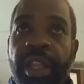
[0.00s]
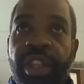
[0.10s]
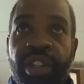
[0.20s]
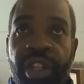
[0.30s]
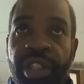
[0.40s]

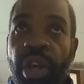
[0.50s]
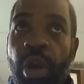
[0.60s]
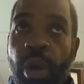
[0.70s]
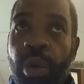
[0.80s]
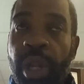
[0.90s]
there's just a
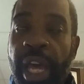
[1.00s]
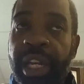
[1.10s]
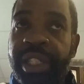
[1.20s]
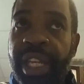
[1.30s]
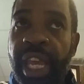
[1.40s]
whole lot
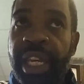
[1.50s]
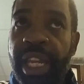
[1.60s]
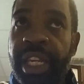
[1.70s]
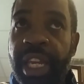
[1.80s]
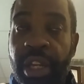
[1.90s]
of
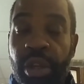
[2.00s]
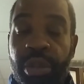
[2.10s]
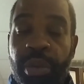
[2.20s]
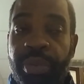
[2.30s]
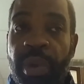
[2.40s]
technique that
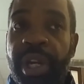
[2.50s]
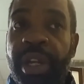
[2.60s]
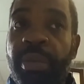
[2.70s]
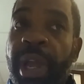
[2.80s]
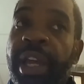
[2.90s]
goes with
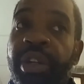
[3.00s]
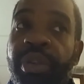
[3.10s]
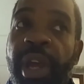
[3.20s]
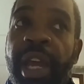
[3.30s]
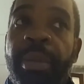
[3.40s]
running a rattle
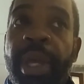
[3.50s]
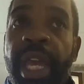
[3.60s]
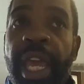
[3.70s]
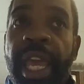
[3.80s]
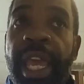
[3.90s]
trap,
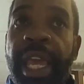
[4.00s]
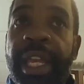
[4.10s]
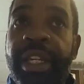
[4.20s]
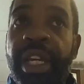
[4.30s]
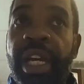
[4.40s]

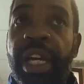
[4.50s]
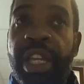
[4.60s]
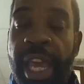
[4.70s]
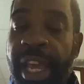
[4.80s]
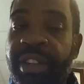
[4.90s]
and
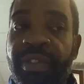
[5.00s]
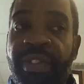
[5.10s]
you had to